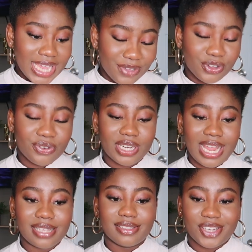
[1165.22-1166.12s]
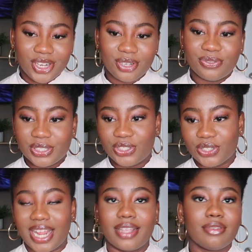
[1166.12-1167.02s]
If you realize the girl feels
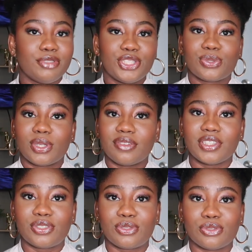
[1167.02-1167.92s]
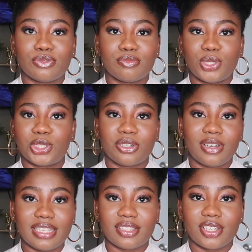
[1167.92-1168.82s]
dry, use one of these two,
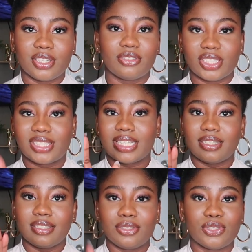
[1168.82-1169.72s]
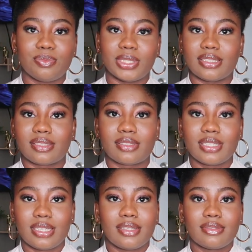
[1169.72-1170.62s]
moisturize her, just take a little
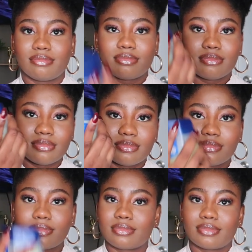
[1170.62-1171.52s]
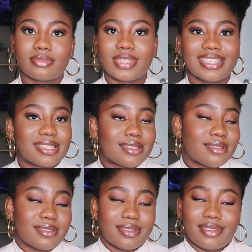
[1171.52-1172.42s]
bit.
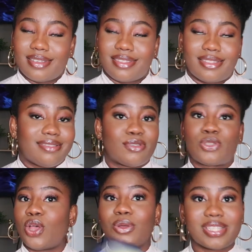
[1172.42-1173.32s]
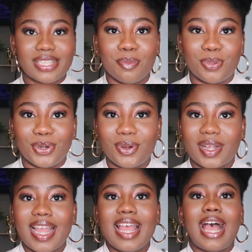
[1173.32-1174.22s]
It's so
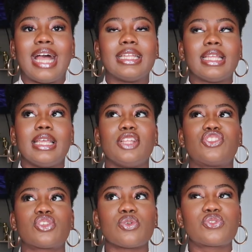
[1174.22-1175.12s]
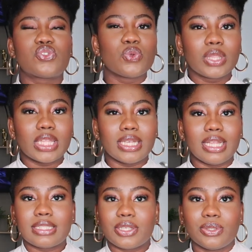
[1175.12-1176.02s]
simple and it's so soothing.
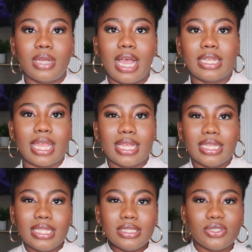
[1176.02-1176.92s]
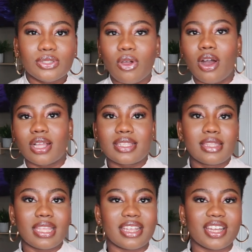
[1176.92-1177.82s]
Let's say you had like a little cut
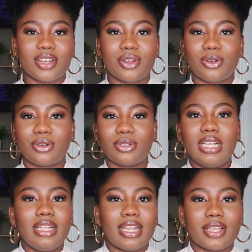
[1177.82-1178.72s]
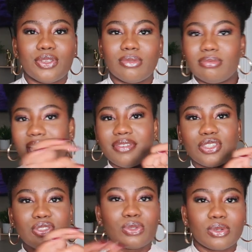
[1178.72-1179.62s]
there, or like you have
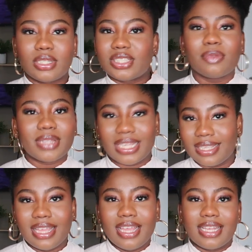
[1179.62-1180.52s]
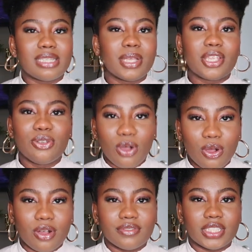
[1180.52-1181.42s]
a sore, something that's making you
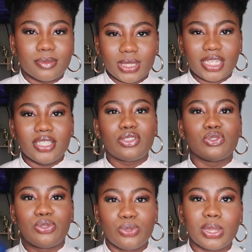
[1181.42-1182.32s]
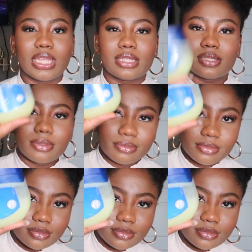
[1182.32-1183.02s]
uncomfortable and you need to soothe it.